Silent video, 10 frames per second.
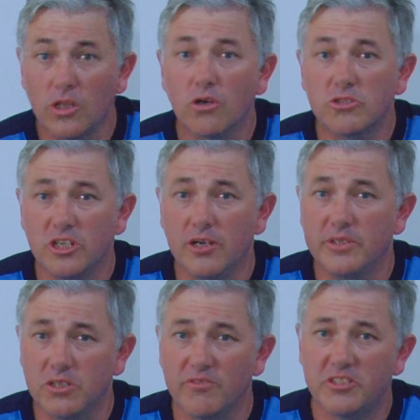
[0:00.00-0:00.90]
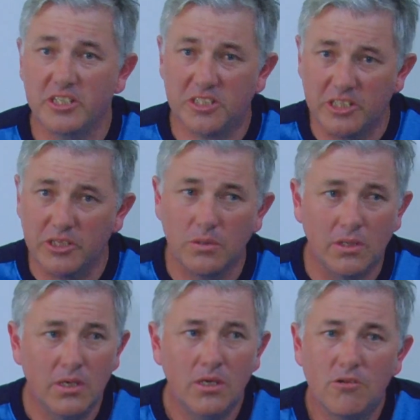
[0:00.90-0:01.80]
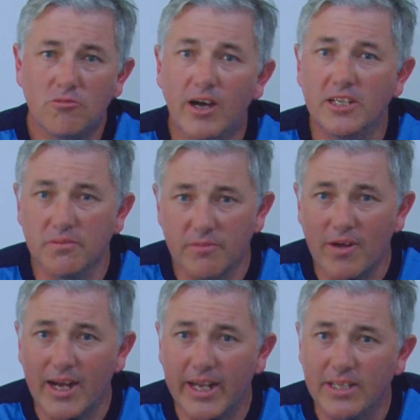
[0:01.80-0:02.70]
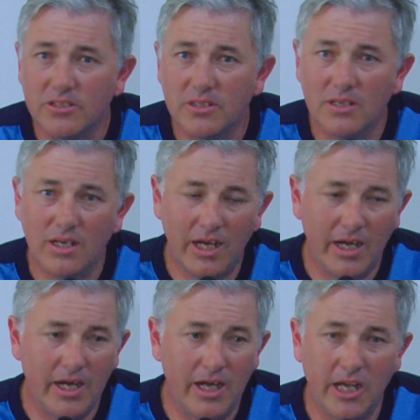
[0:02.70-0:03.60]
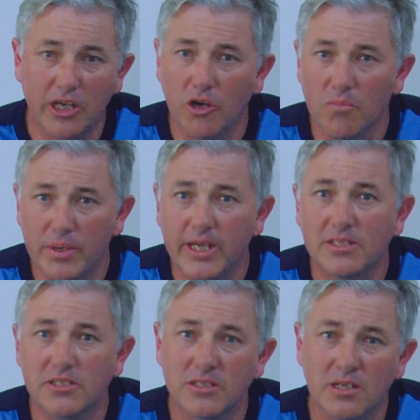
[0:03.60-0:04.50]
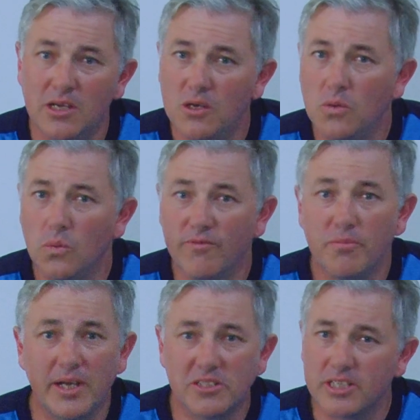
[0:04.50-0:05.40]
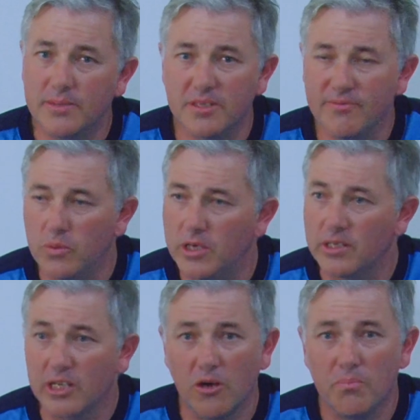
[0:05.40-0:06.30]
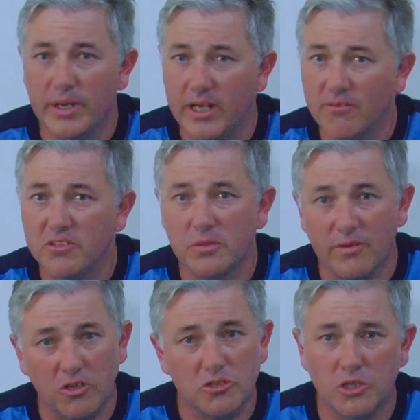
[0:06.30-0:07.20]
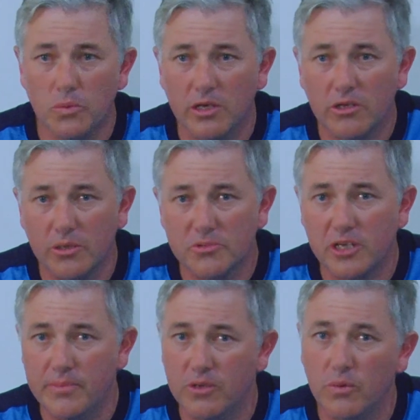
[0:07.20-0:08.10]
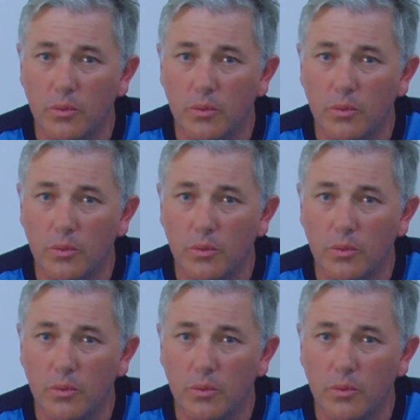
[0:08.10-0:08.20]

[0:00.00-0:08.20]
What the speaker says: long term is obviously to rise up the rankings and compete with the best teams in the world and compete. Obviously, we've got 2 World Cups coming up. We